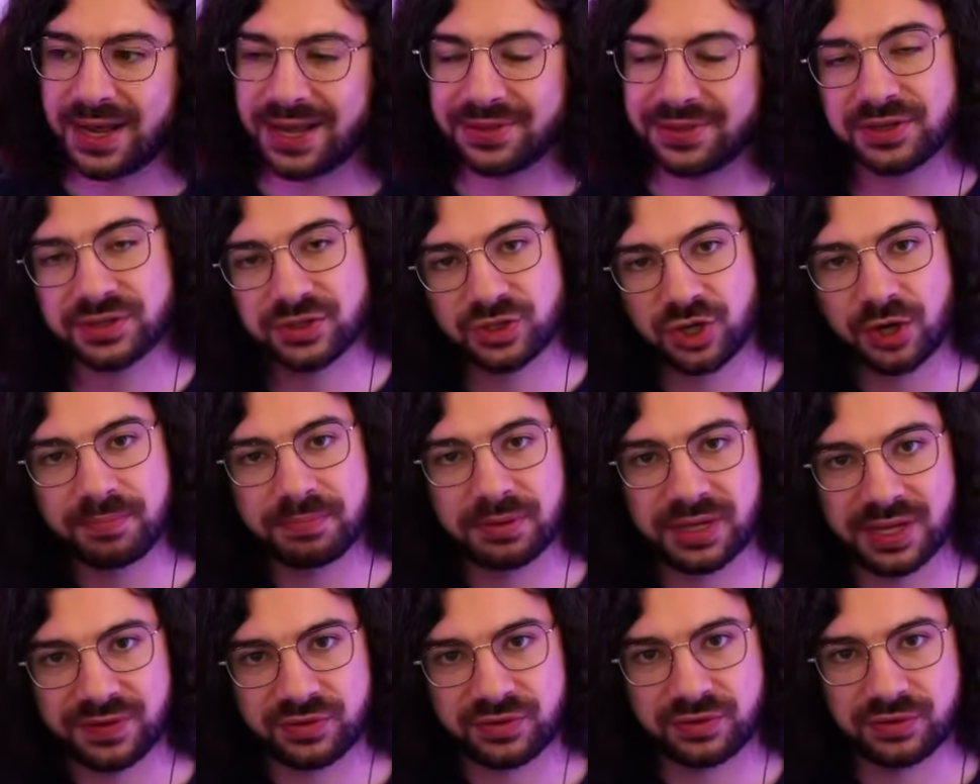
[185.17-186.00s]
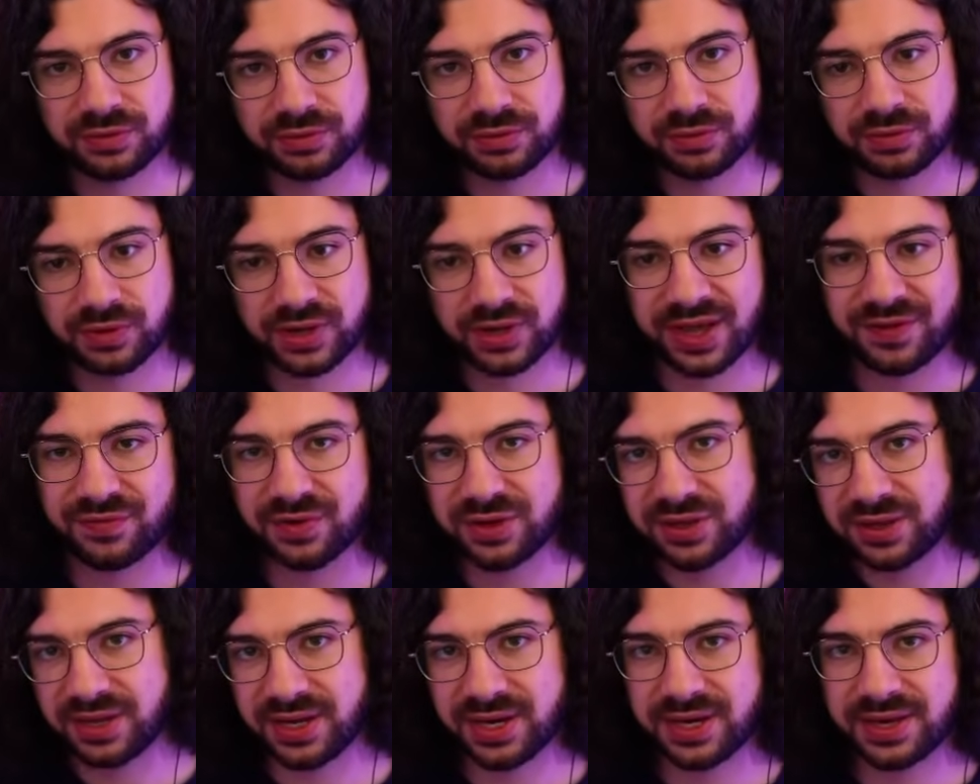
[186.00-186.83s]
At the top level,
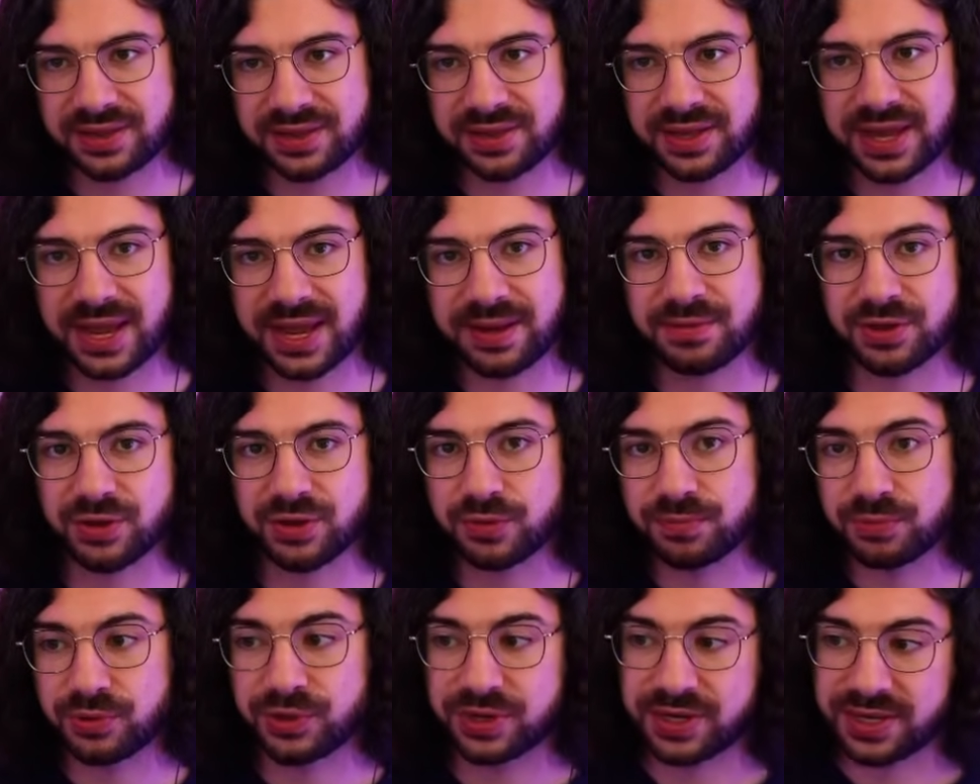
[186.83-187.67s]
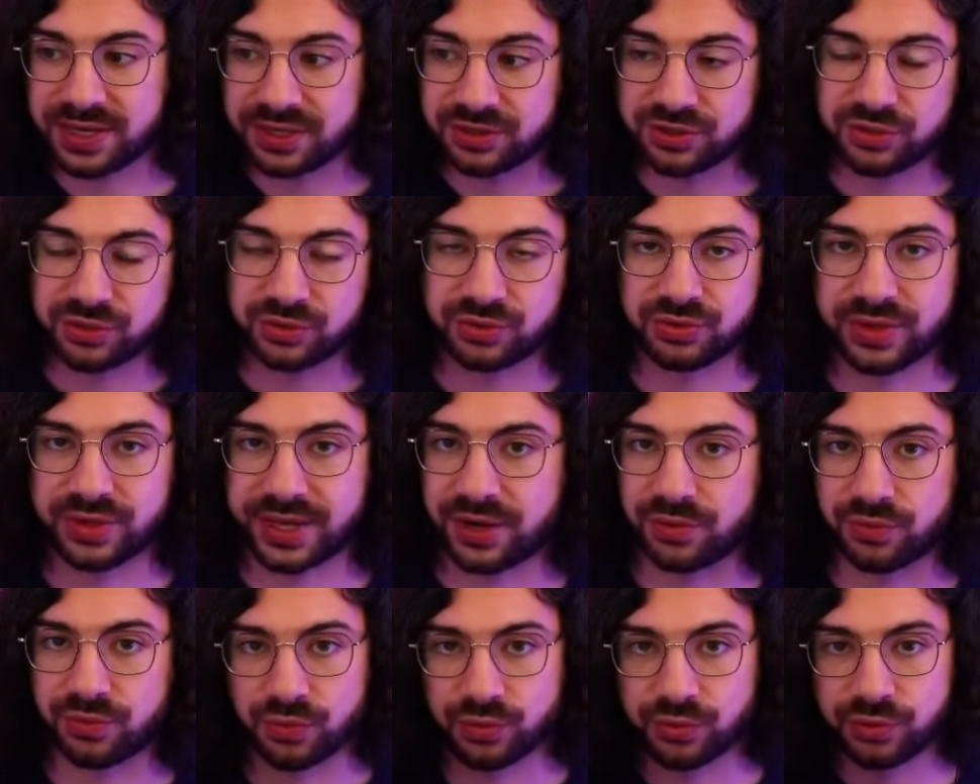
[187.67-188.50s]
everything in the game that you put into like
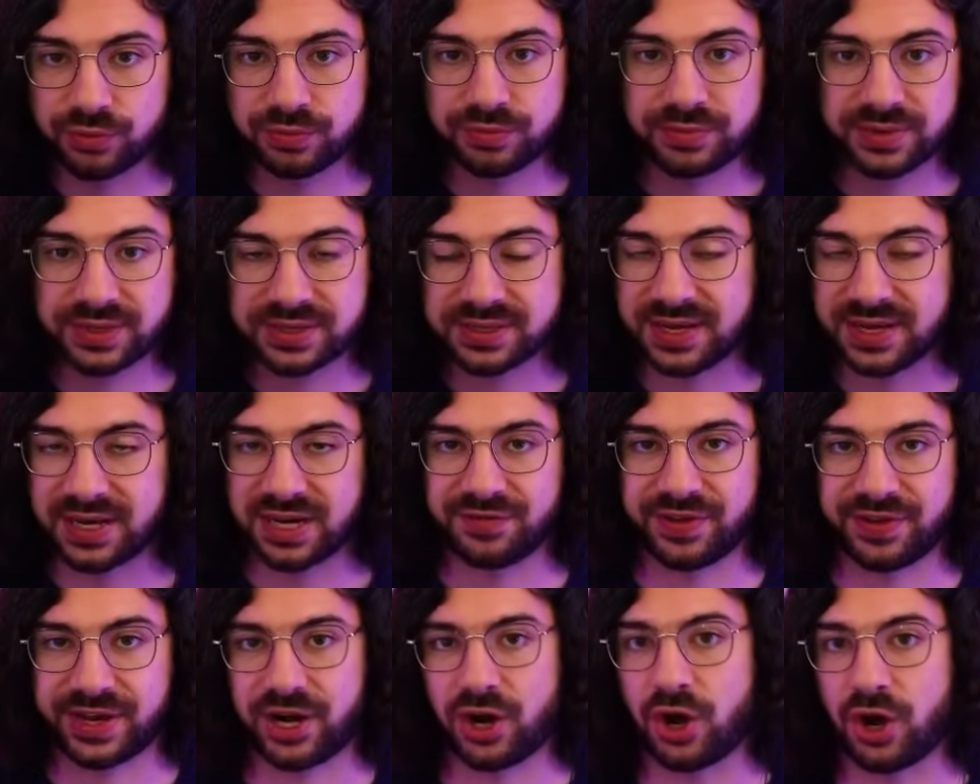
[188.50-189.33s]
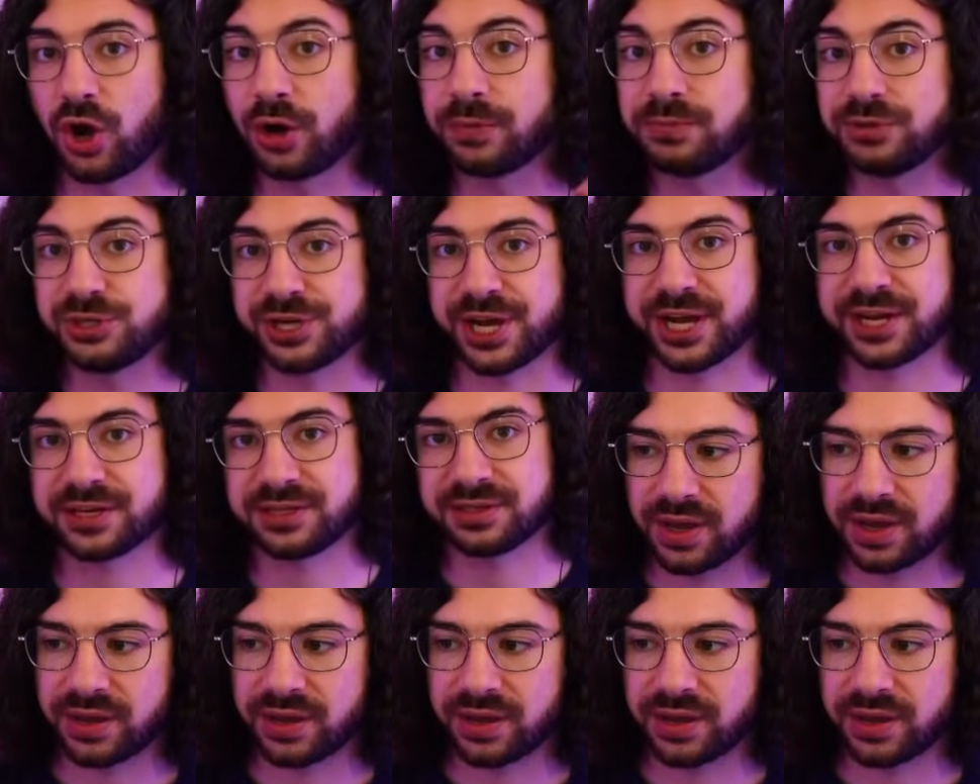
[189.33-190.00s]
a room is kind of like an object.